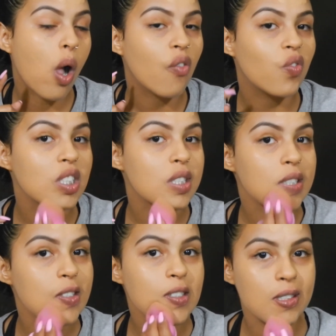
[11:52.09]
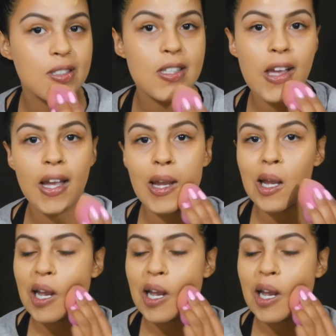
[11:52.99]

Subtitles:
visiting us today.